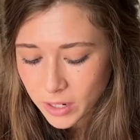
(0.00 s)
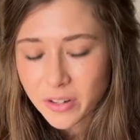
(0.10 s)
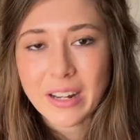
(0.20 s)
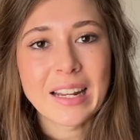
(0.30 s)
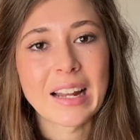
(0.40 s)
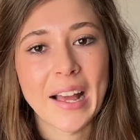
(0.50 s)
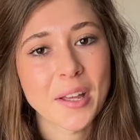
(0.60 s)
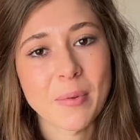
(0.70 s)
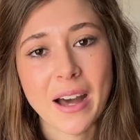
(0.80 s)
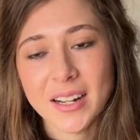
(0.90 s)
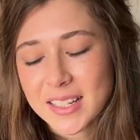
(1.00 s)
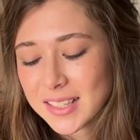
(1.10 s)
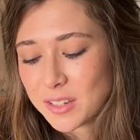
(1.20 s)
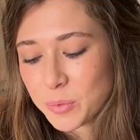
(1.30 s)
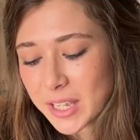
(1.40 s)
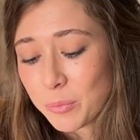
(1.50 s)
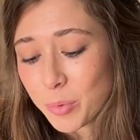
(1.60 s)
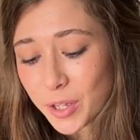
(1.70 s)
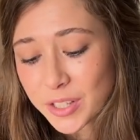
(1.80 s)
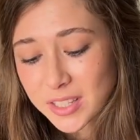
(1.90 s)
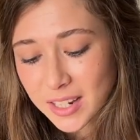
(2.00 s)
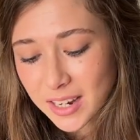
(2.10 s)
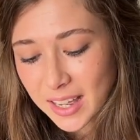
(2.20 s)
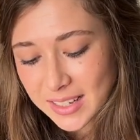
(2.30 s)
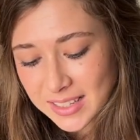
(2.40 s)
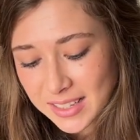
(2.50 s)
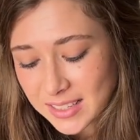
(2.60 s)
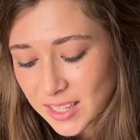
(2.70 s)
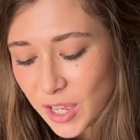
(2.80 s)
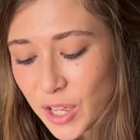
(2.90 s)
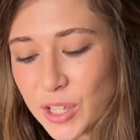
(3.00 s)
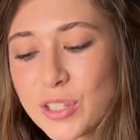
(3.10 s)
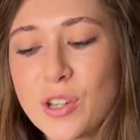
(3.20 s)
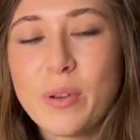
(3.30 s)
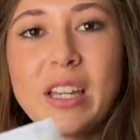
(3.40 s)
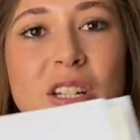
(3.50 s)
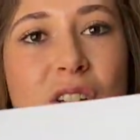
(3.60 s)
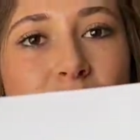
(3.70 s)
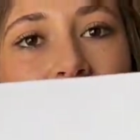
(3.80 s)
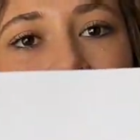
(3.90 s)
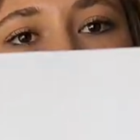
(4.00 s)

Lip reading: I really like about it is that we can personalize it, so we can just write